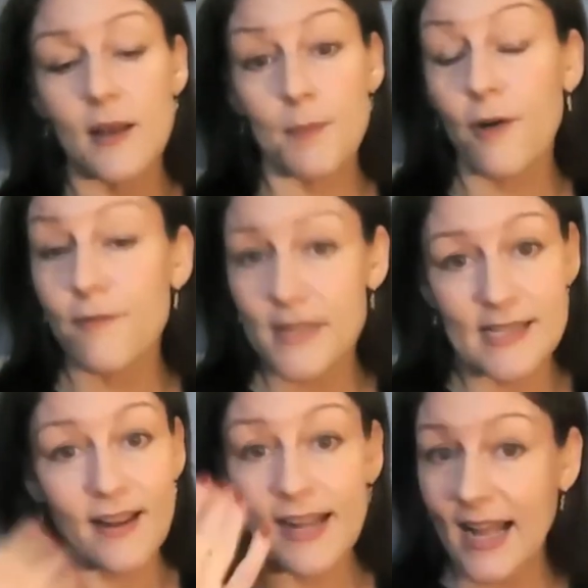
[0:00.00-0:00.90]
but
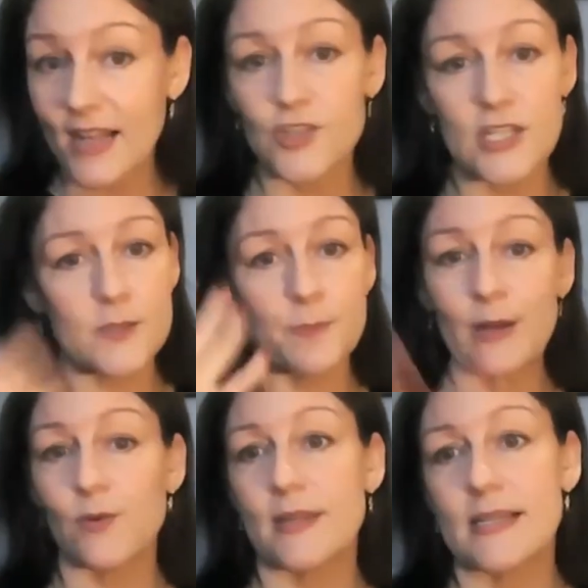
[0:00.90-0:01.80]
obviously I can't just
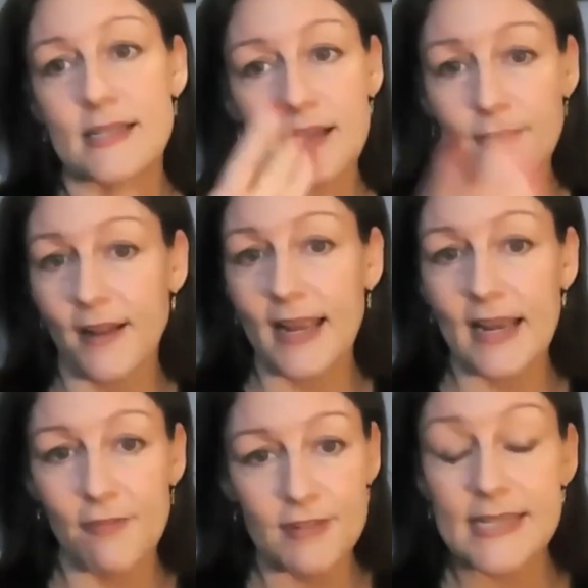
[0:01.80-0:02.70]
spill all this stuff out
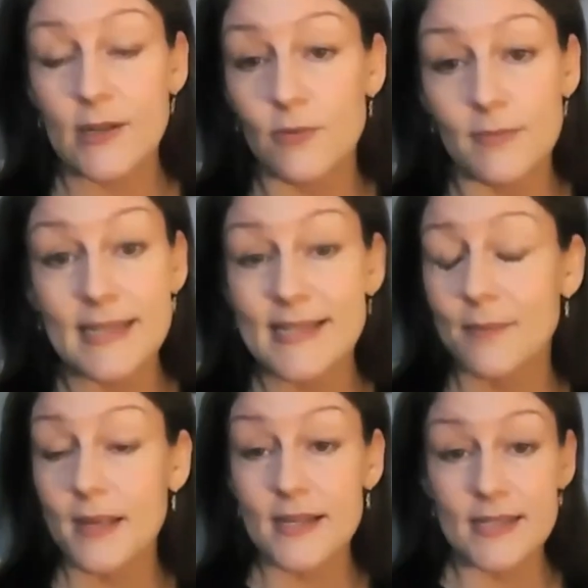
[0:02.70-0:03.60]
in every single
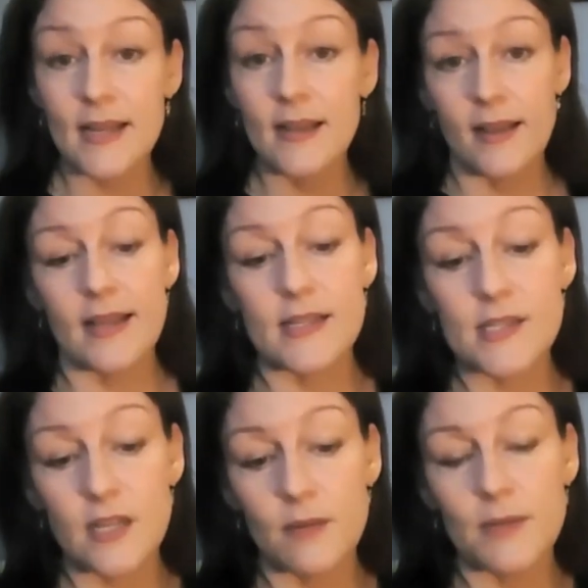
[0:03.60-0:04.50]
meeting because it's
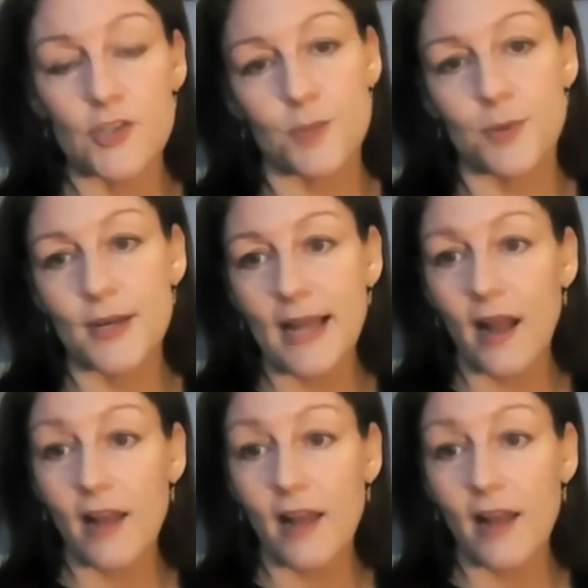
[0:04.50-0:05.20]
so much to put out.